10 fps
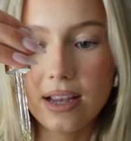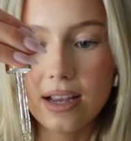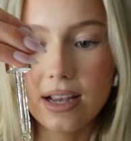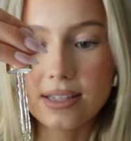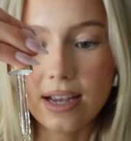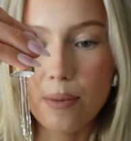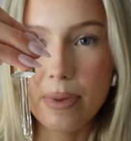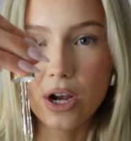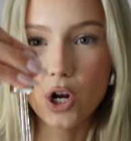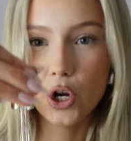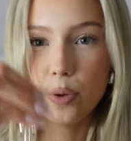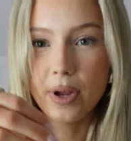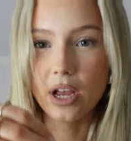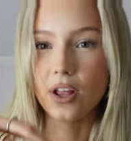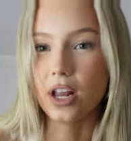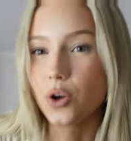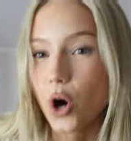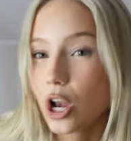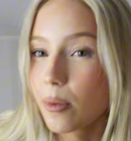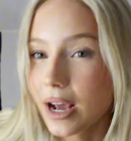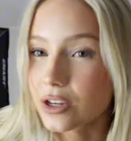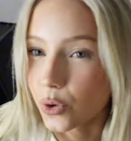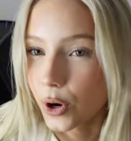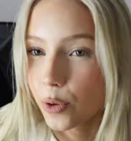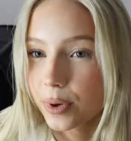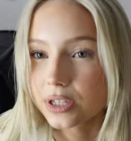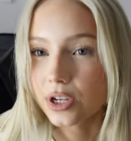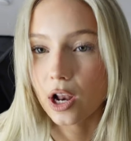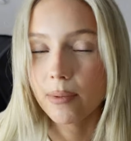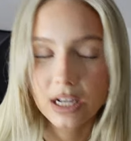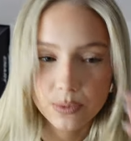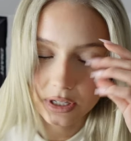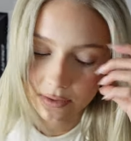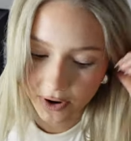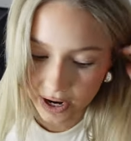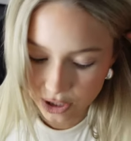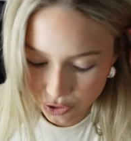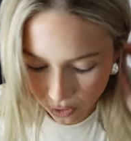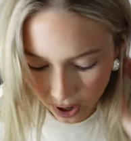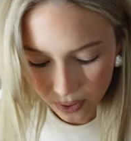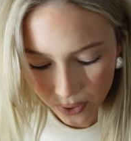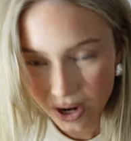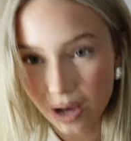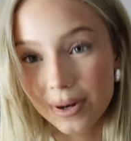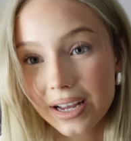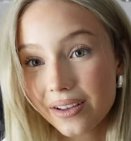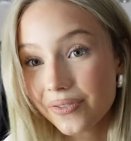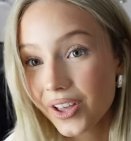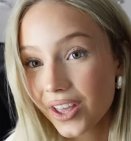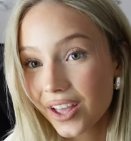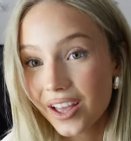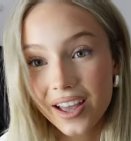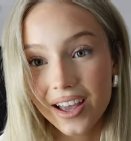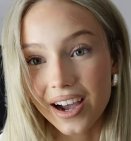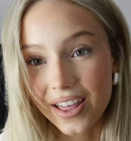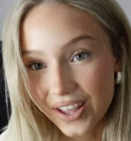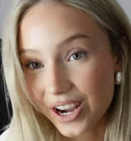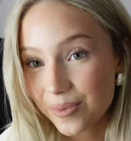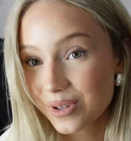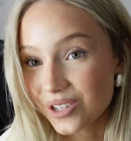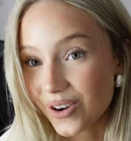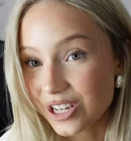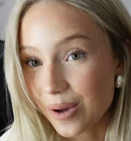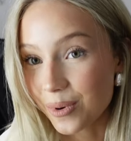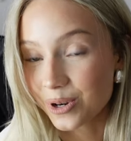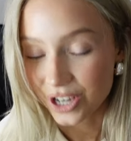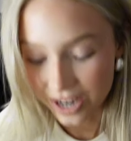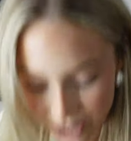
it's like a bit gloopier than like your Olaplex oil, because the Olaplex one is a very like dry oil, I believe. I think I'm using the right terminology here,